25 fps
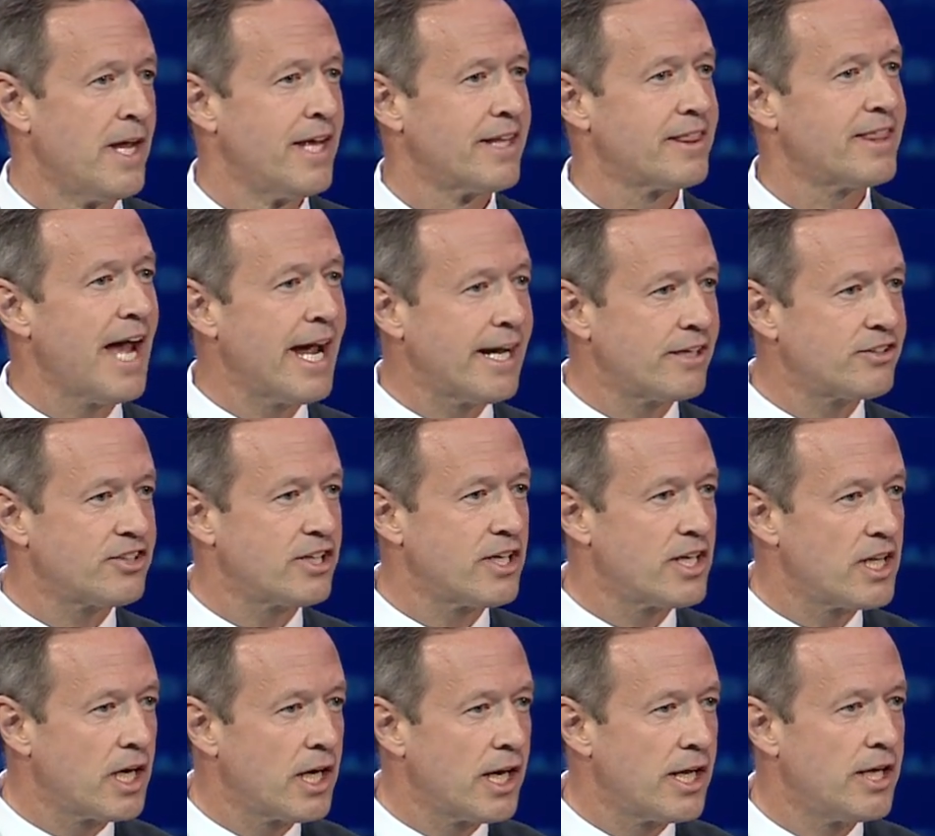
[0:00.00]
thanks to
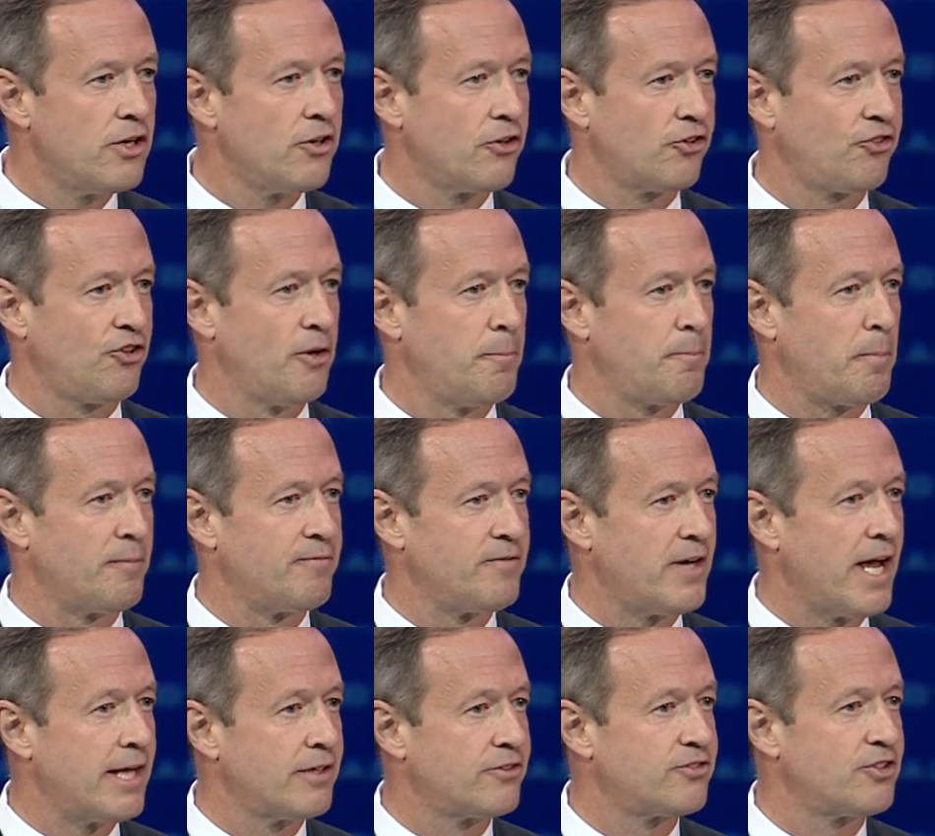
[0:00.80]
the leadership of
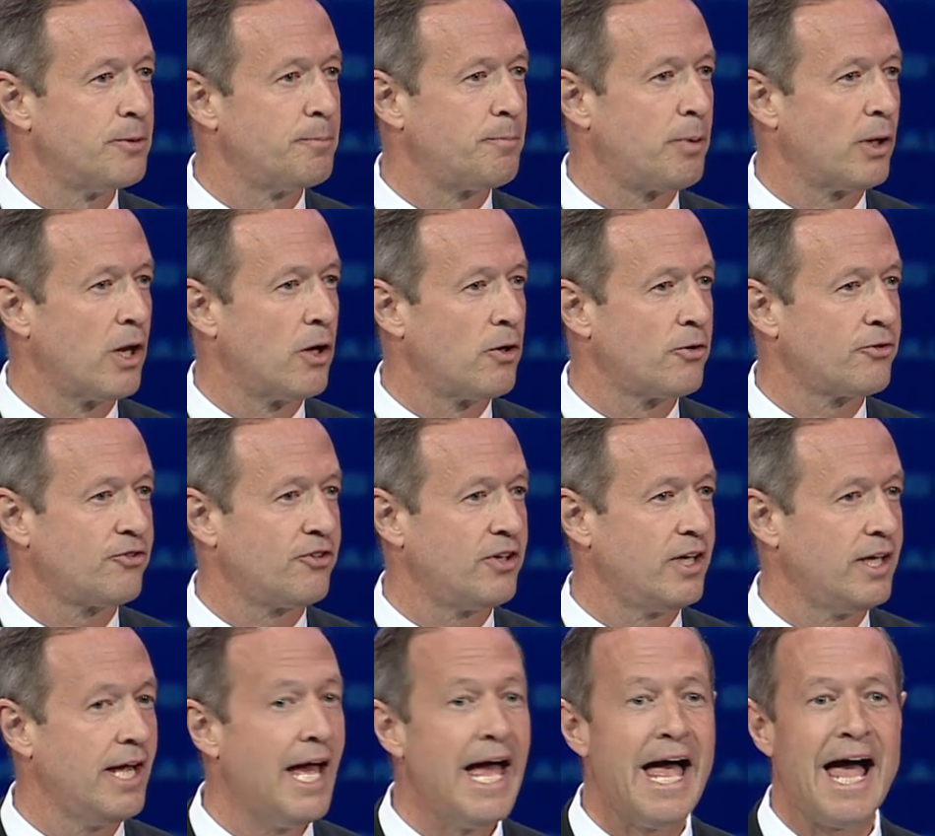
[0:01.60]
Nancy
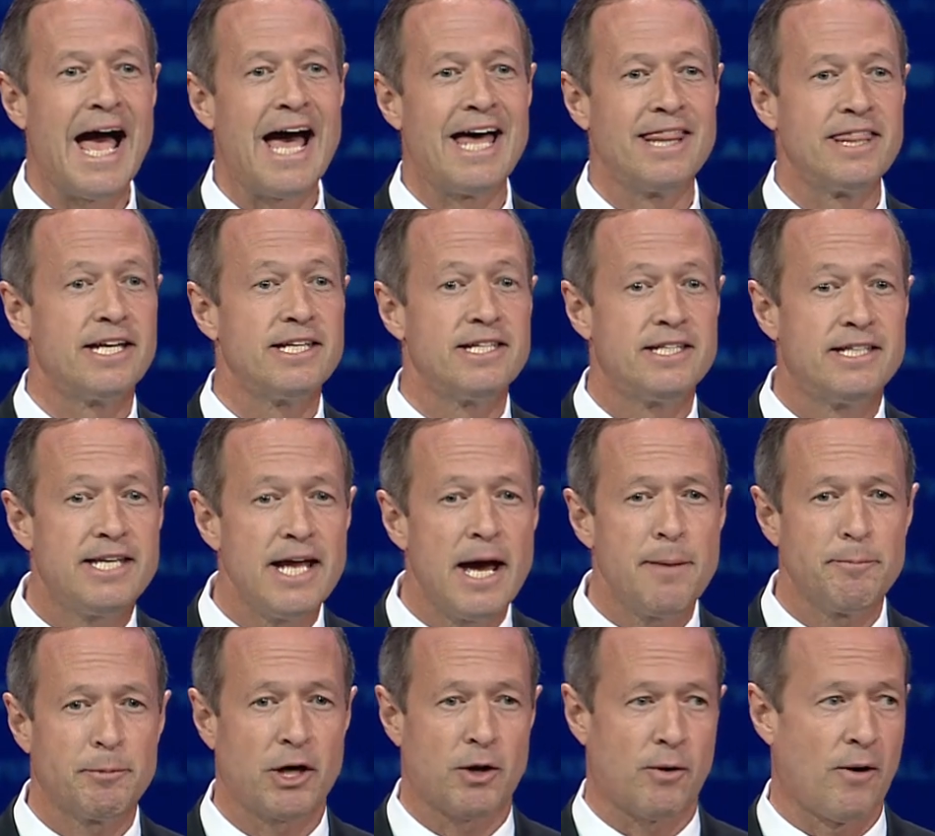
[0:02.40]
Pelosi and the
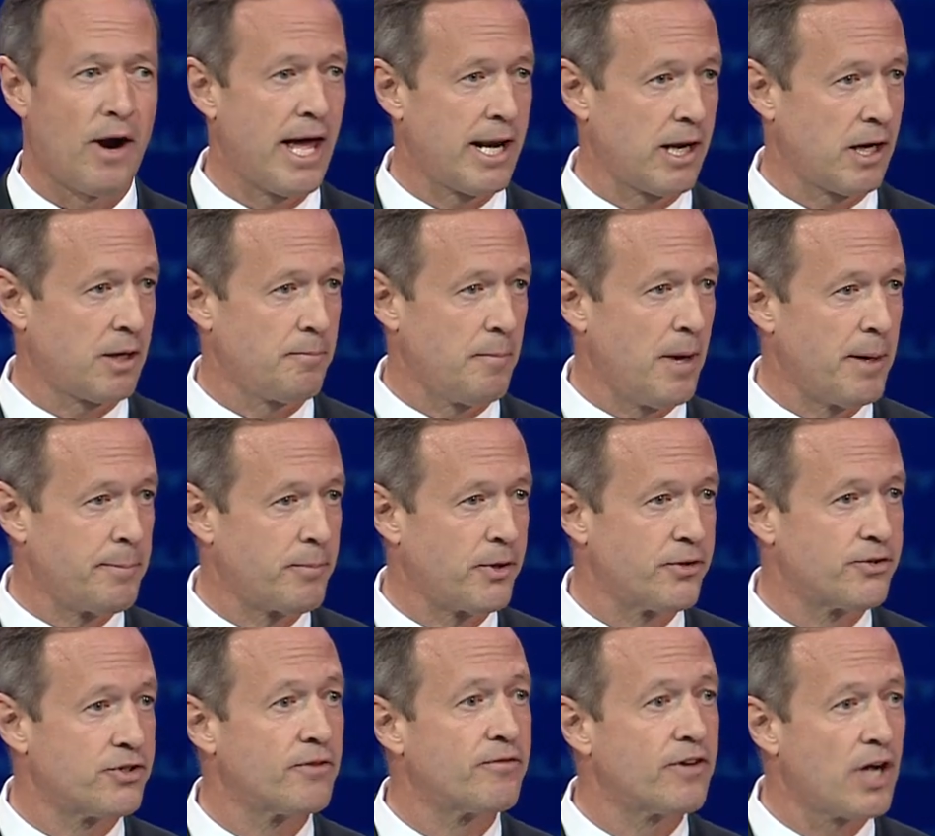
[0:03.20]
Democratic
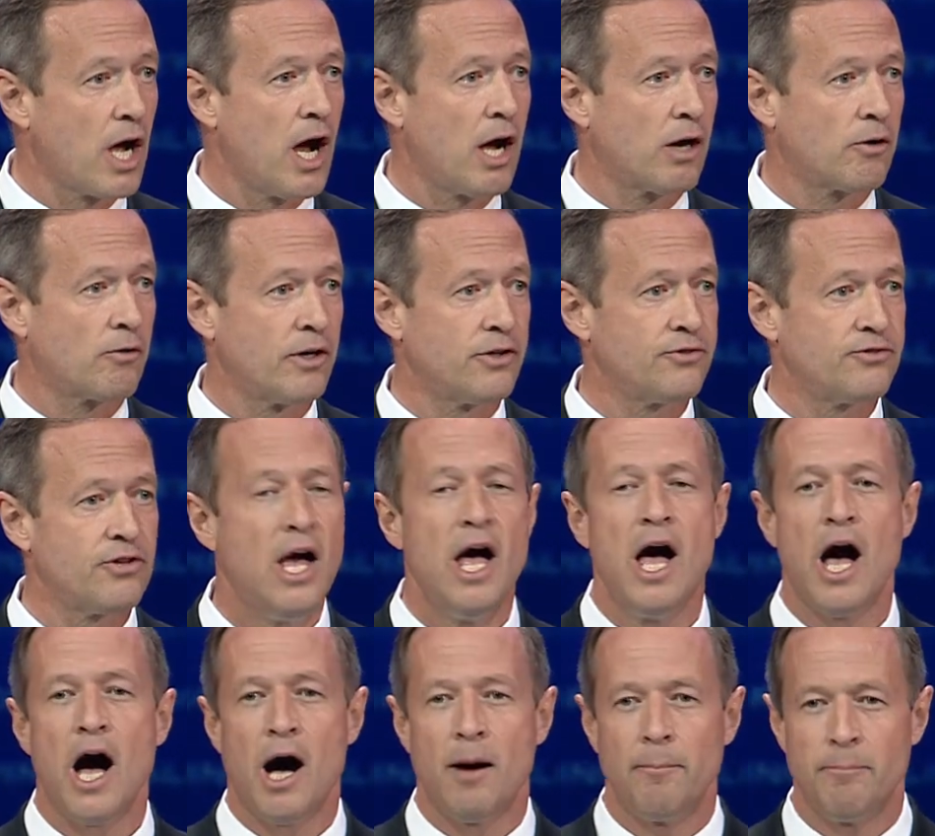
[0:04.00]
members of Congress,
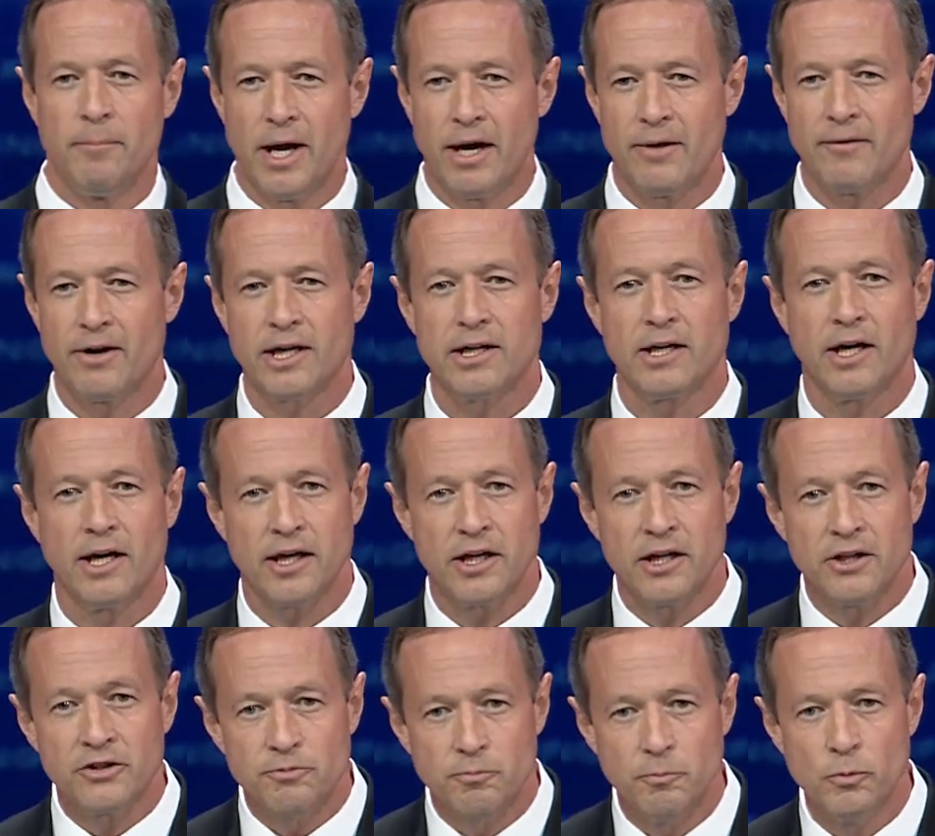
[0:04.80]
America
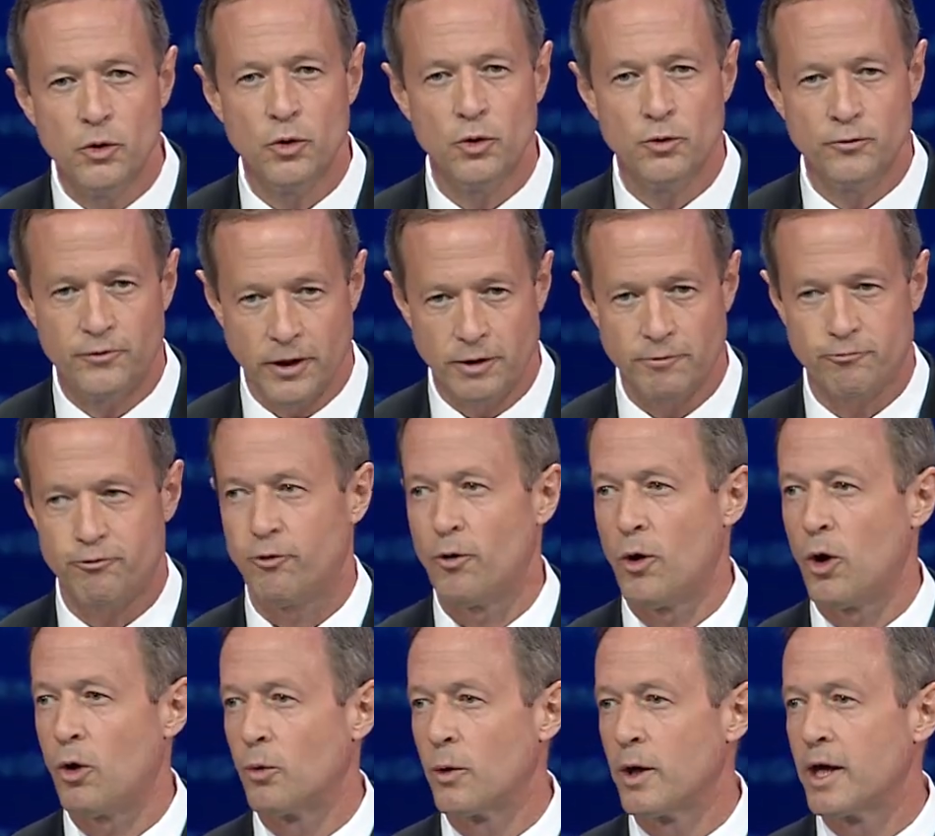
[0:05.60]
is moving
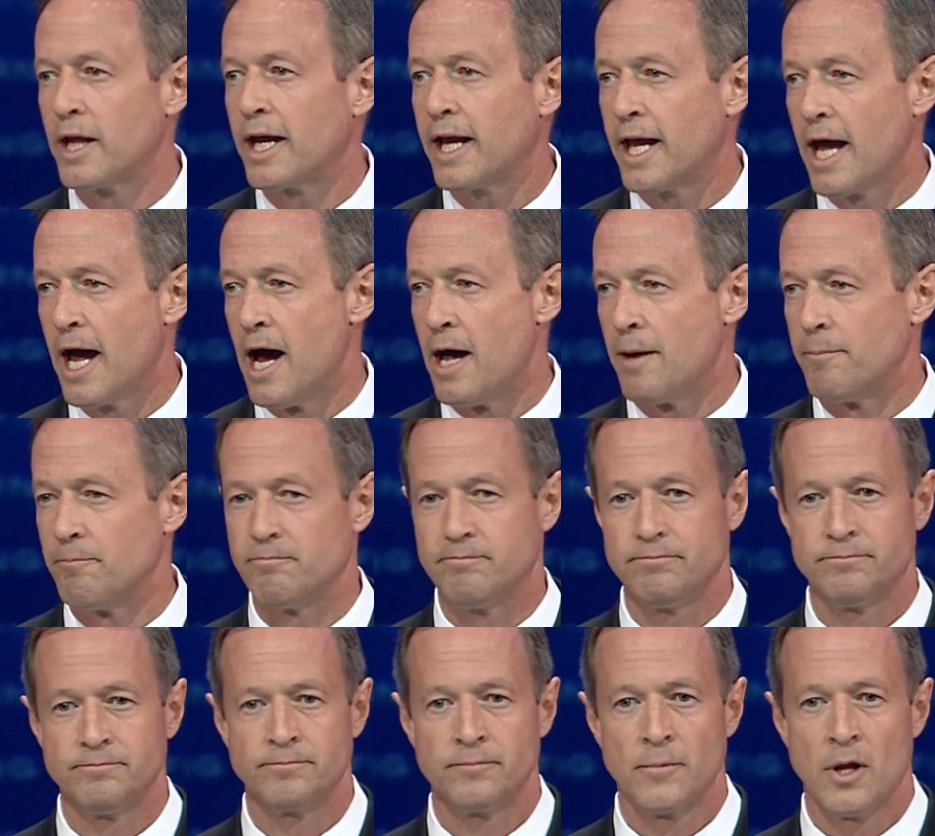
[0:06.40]
forward again.
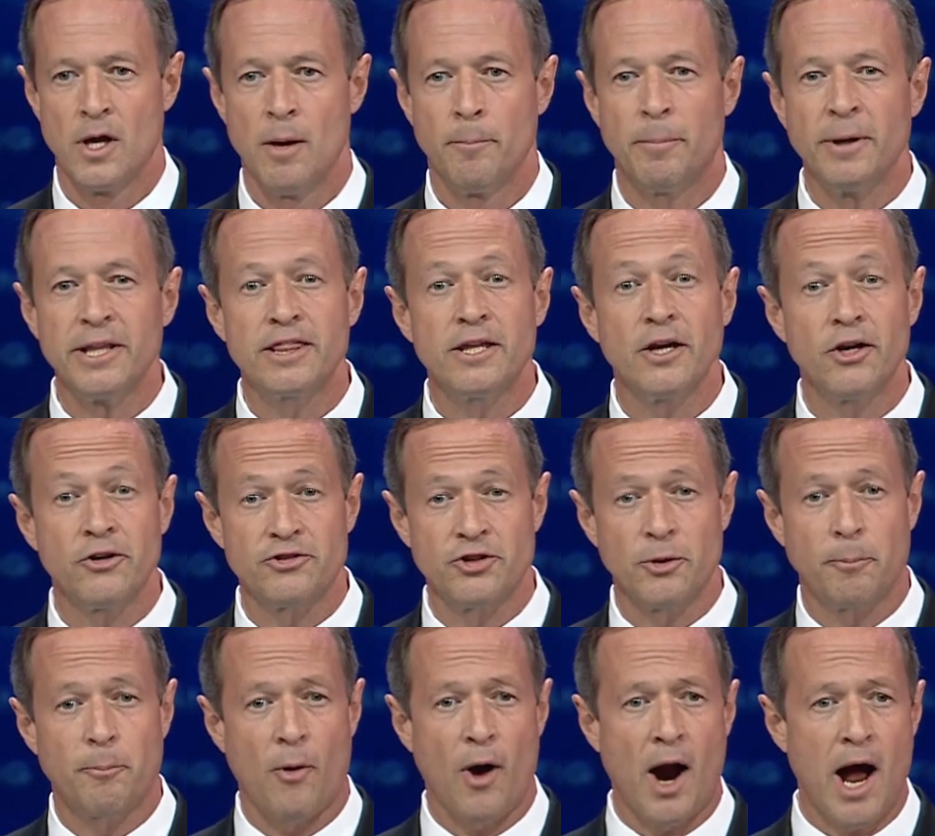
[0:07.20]
But there's
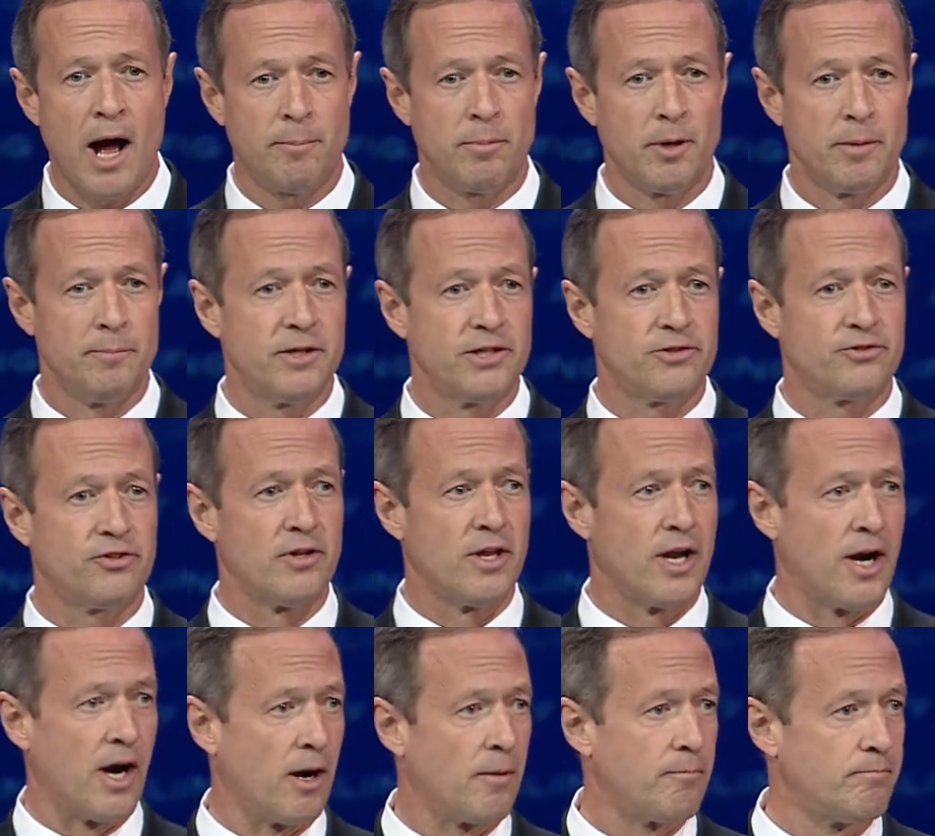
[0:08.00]
a problem, isn't
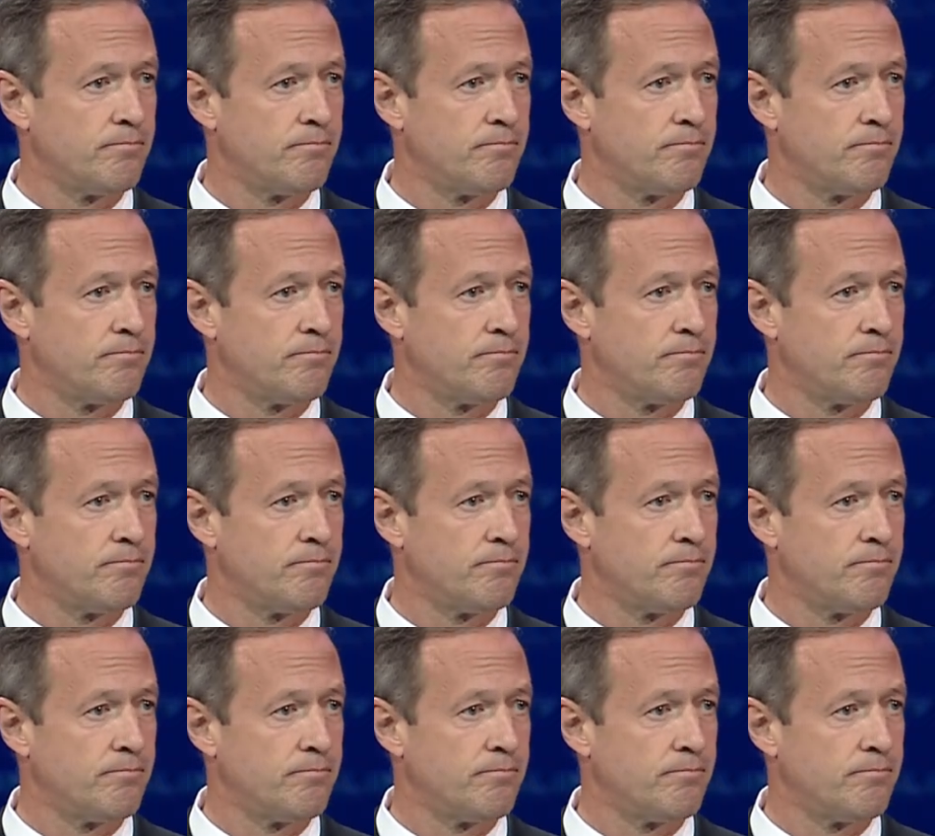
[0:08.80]
there?